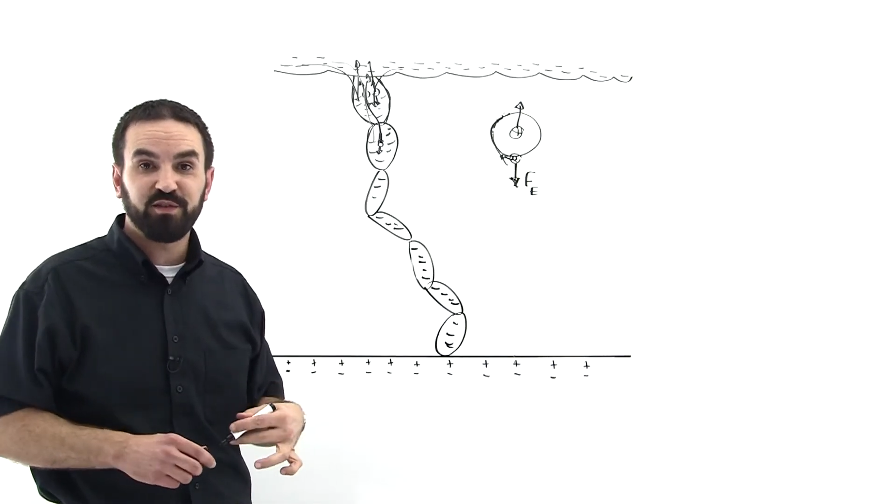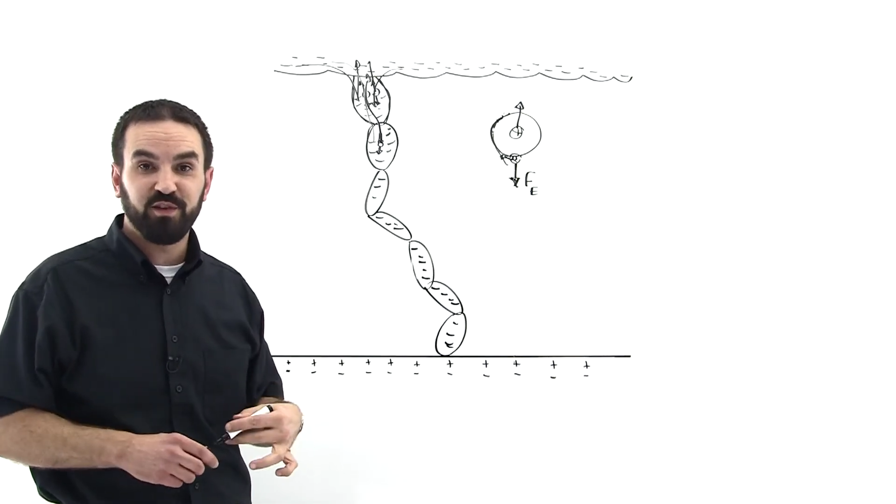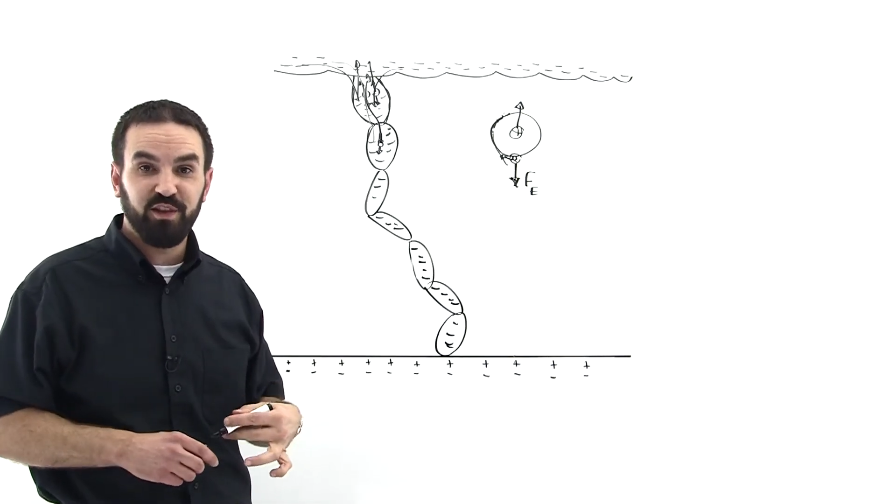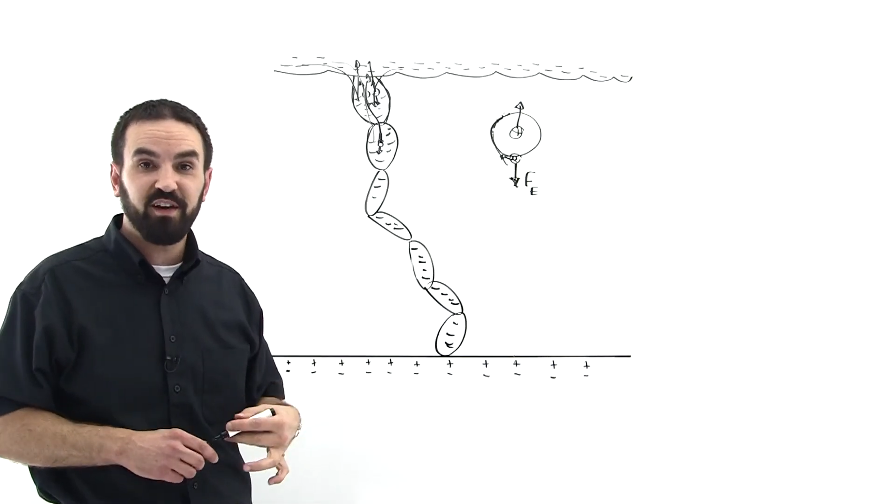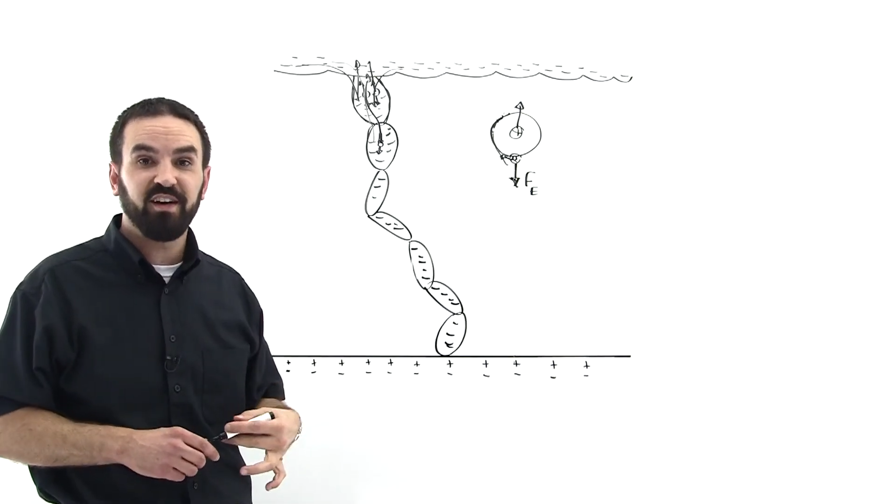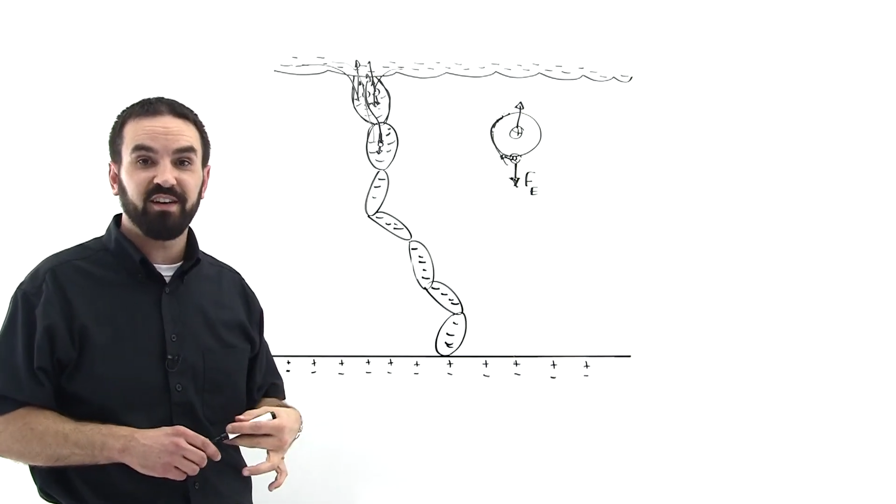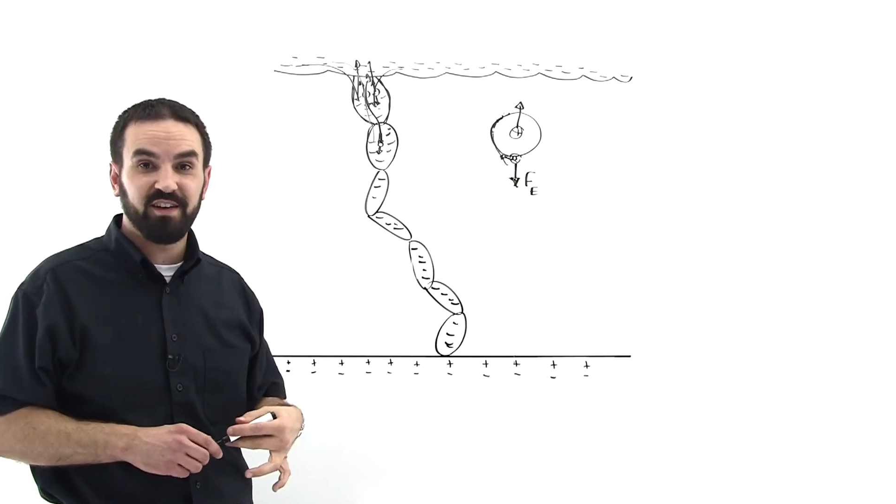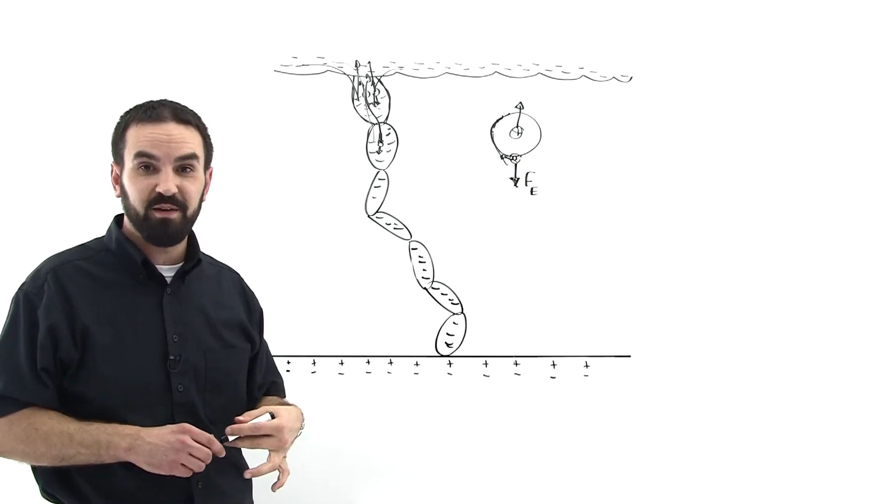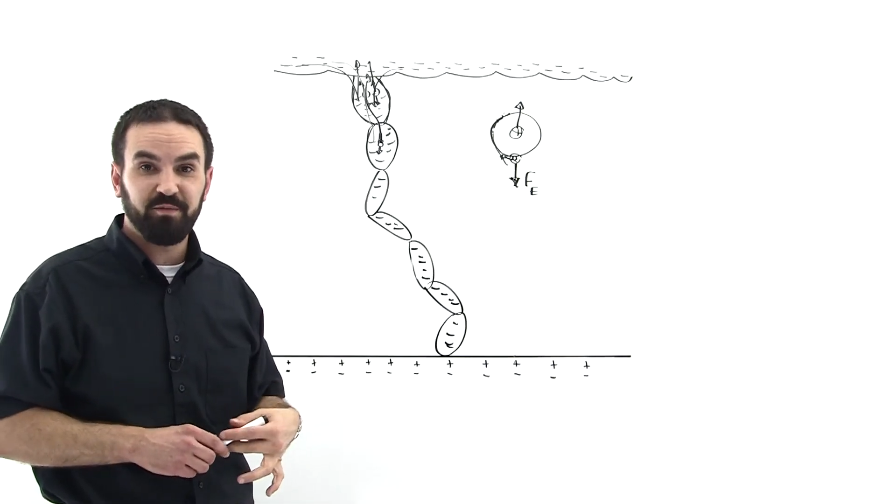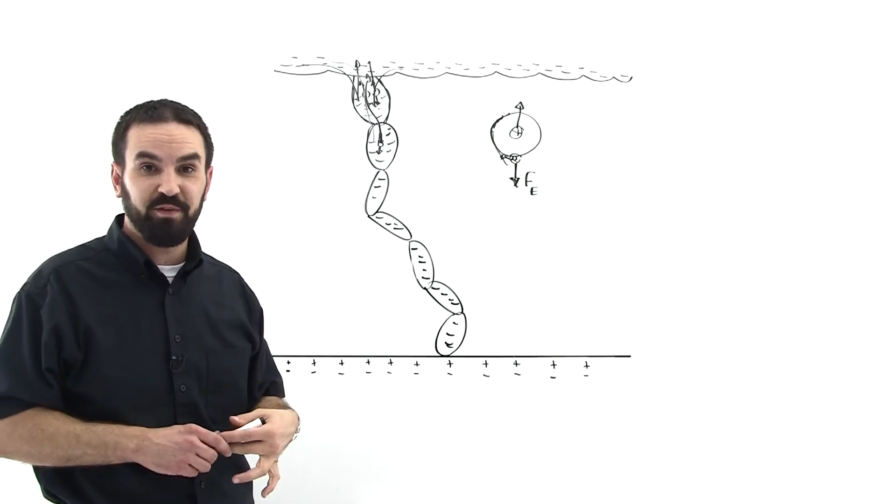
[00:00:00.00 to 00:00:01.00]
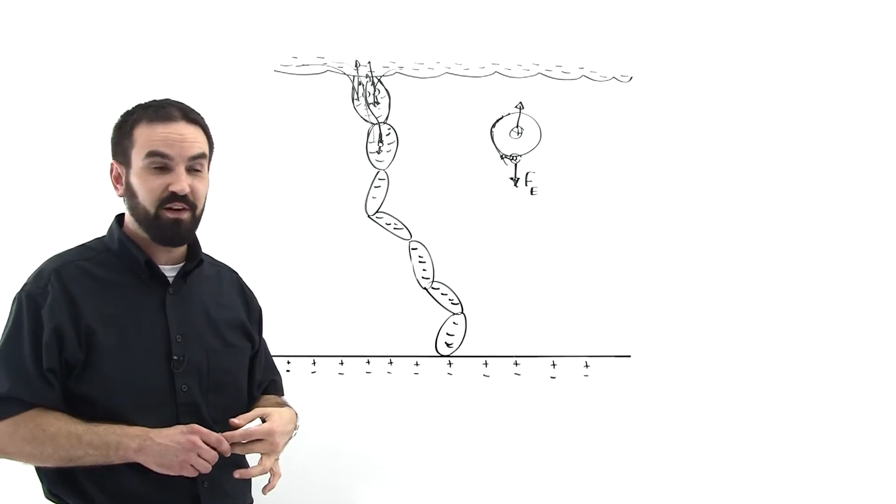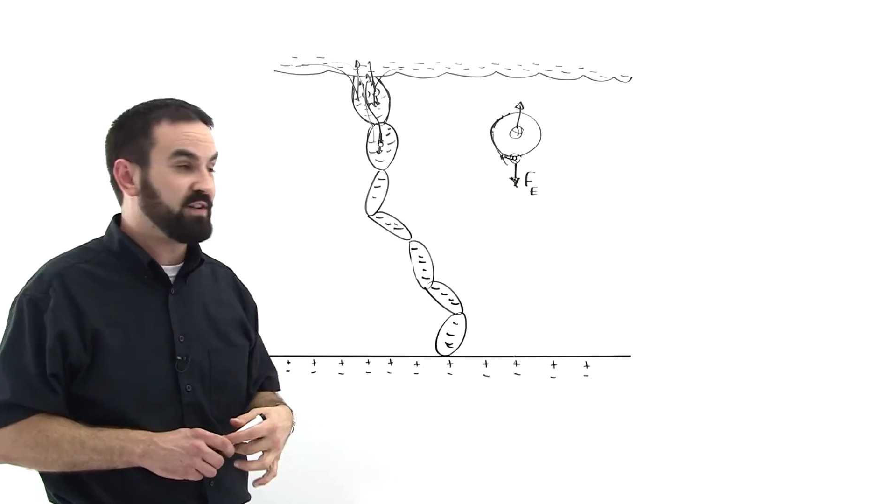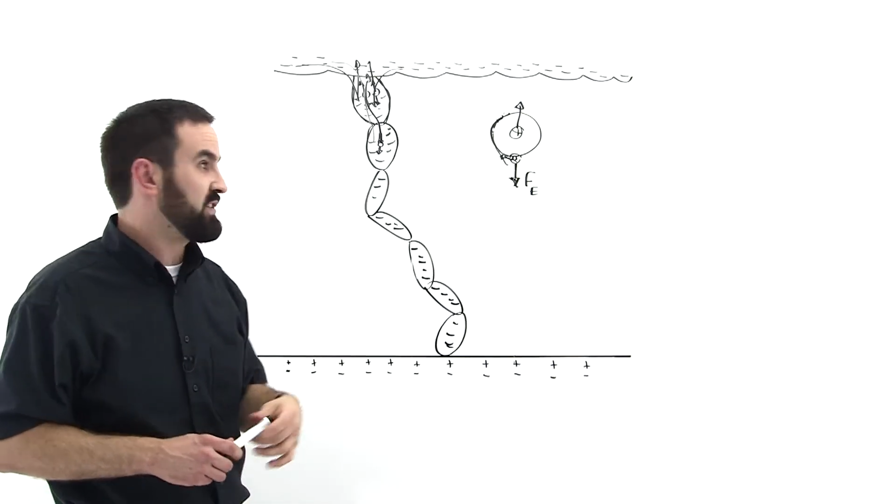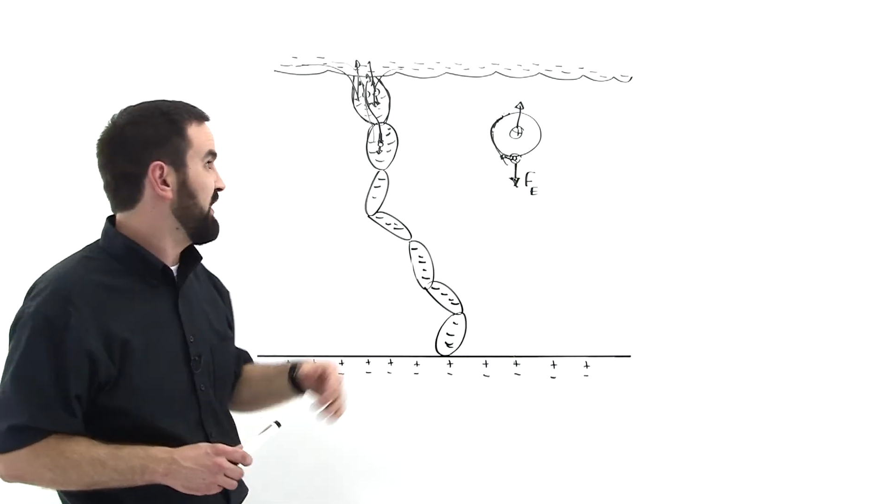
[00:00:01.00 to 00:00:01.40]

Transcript: so they're going to dump first.